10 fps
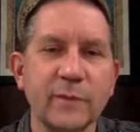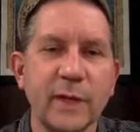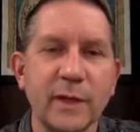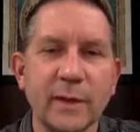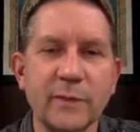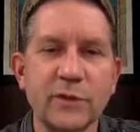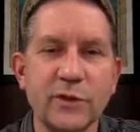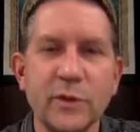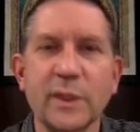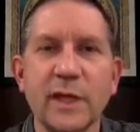I'm just
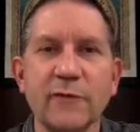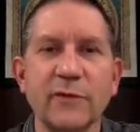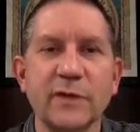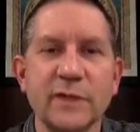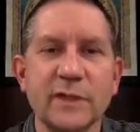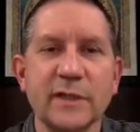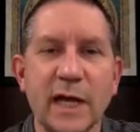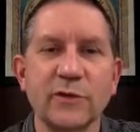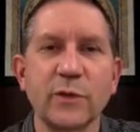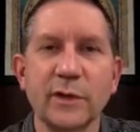doing that for the
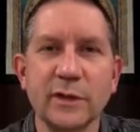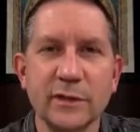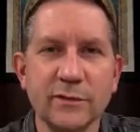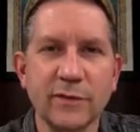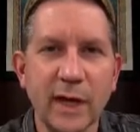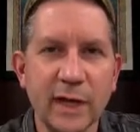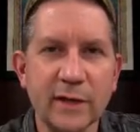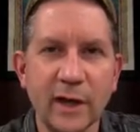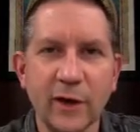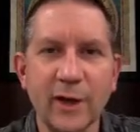syntax. We're going to
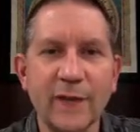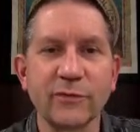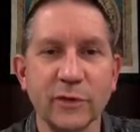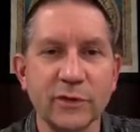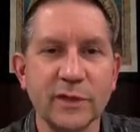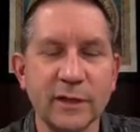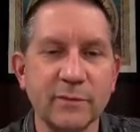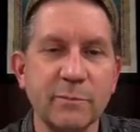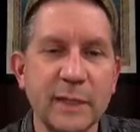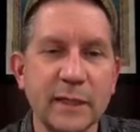divide our efforts at
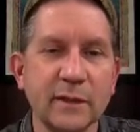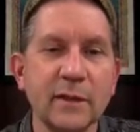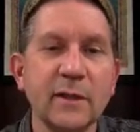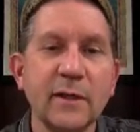min.